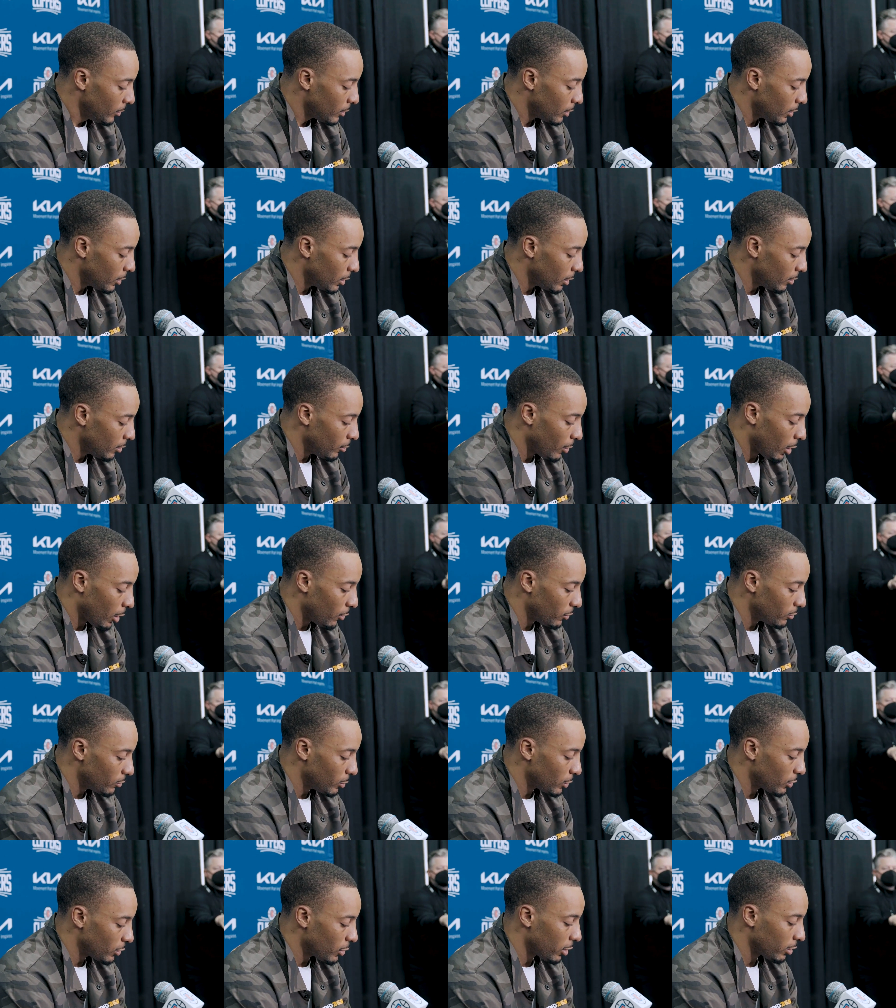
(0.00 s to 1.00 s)
I've
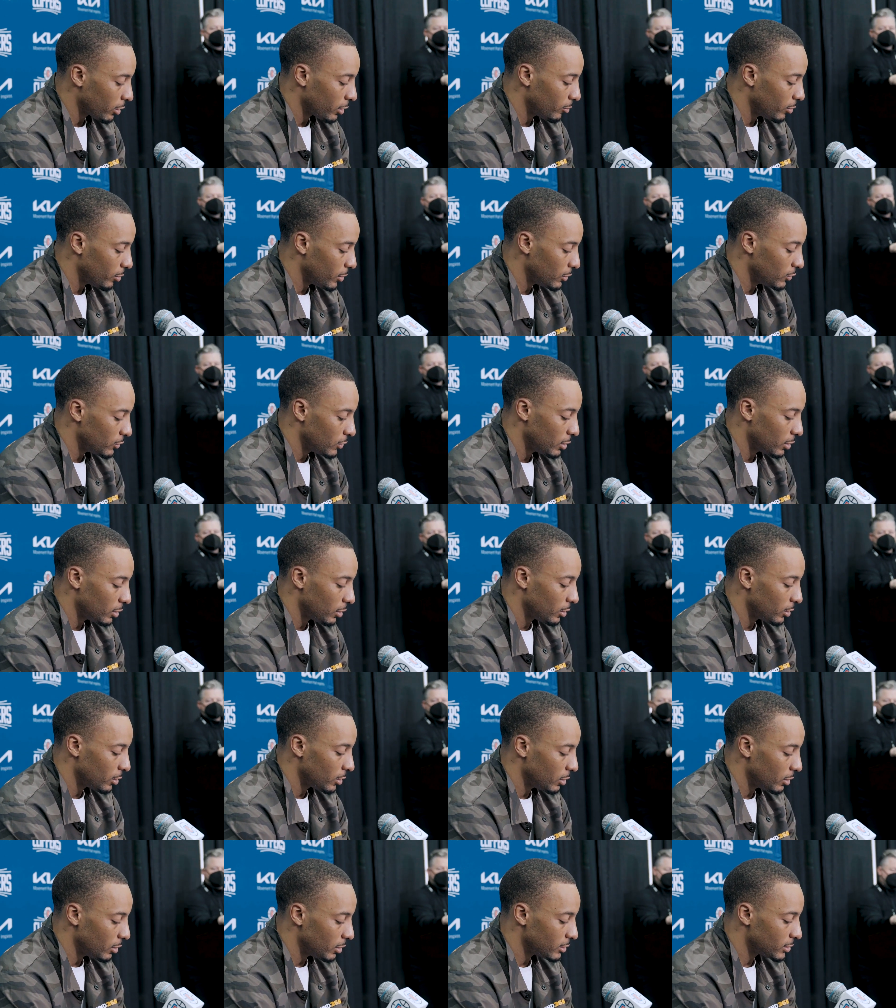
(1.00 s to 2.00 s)
always been talking to PG
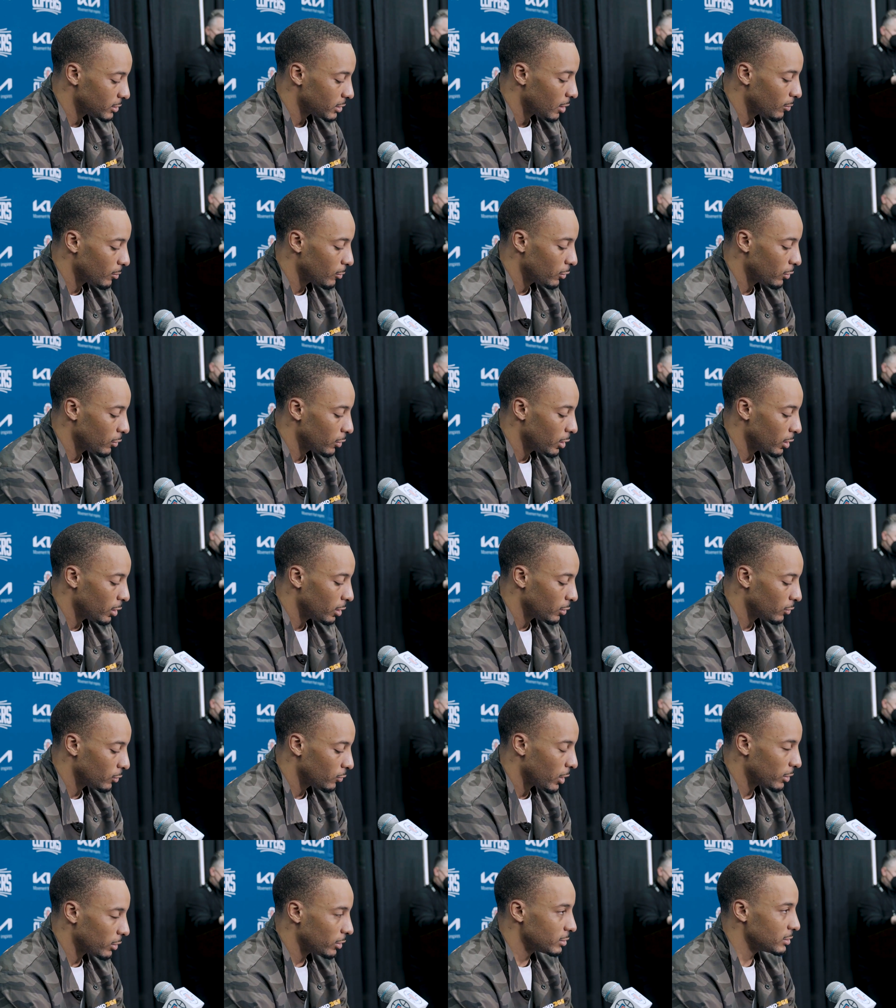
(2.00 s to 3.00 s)
in the summer and
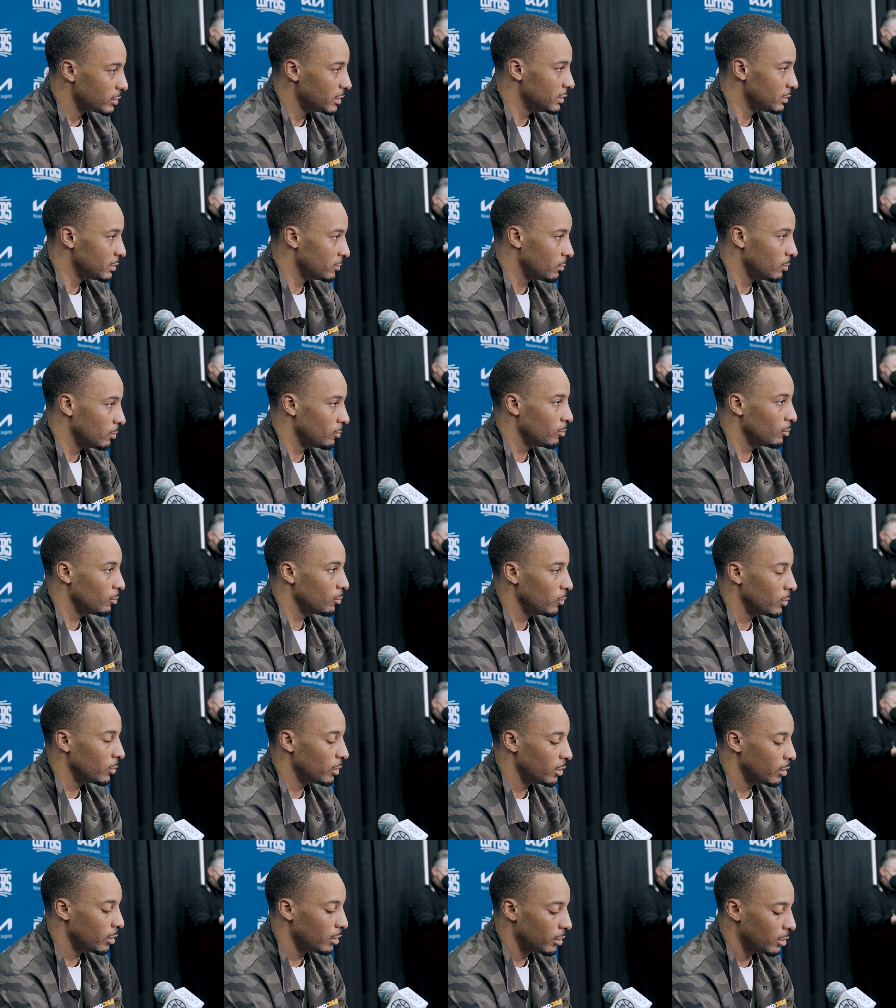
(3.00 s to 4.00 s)
throughout the season
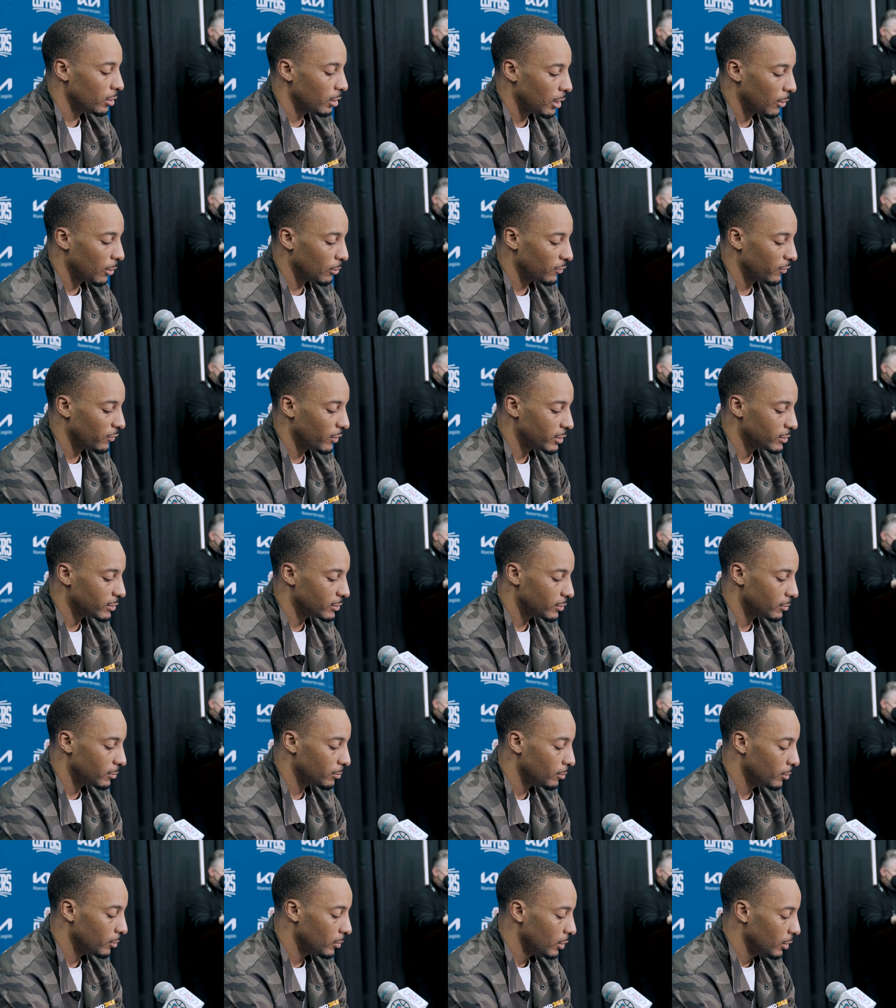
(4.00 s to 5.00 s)
when I would face
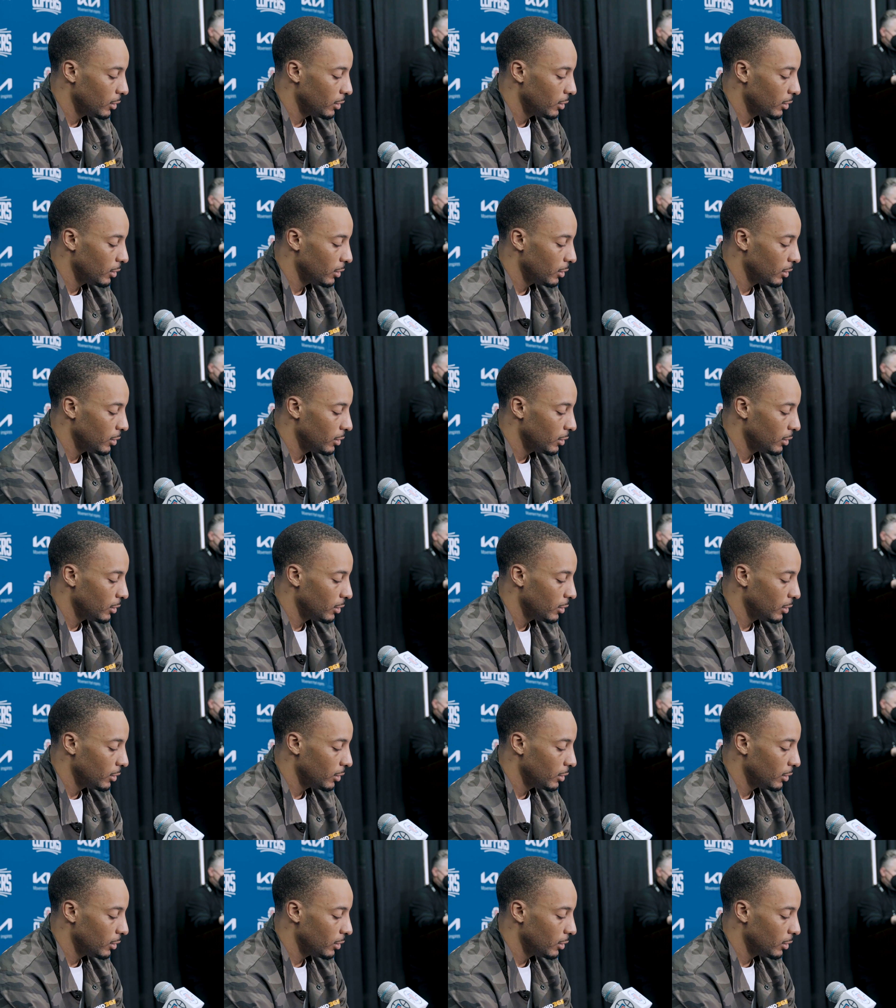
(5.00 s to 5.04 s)
him.